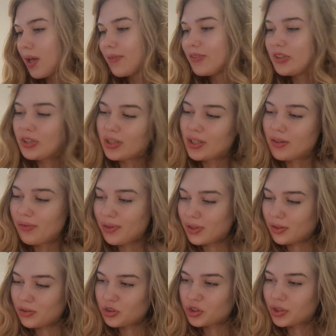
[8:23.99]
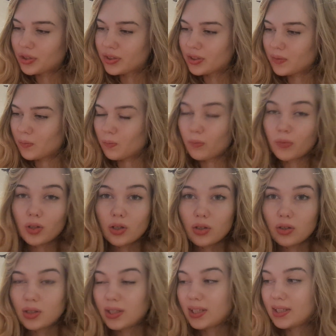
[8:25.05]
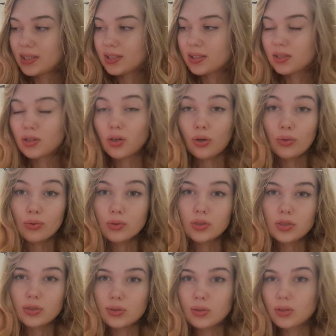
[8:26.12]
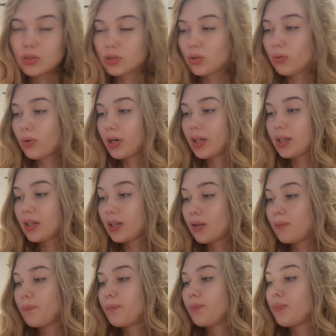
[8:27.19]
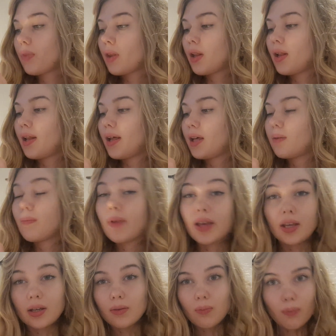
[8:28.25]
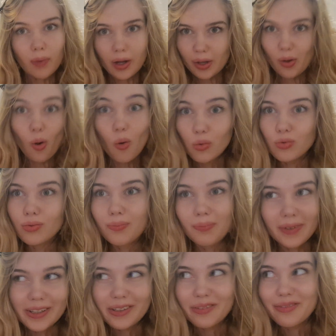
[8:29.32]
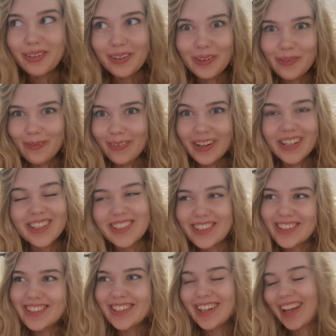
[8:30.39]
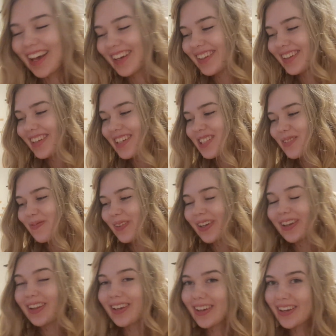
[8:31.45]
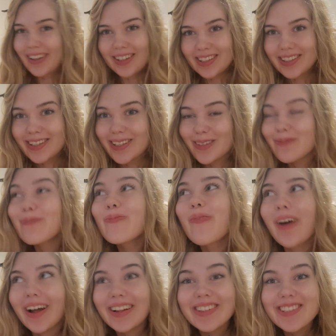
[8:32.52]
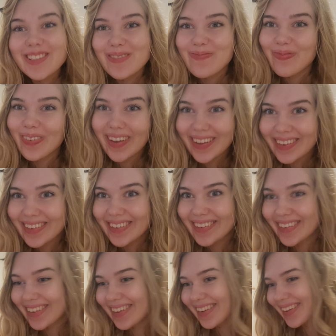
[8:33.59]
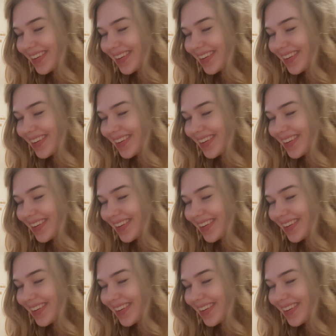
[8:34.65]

I was even searching these notes so I can like make my own perfume. It's just like this, but this is much better.